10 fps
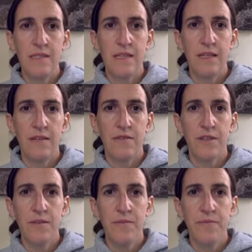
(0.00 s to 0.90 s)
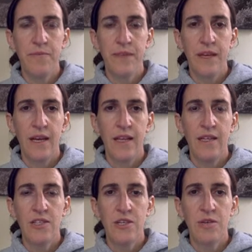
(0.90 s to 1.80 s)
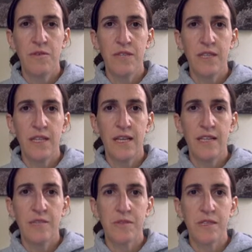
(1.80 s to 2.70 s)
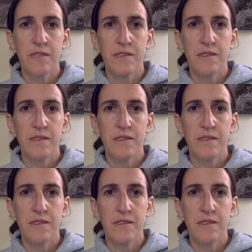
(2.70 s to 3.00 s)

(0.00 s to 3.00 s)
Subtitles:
The Giver. I like to go over to the classwork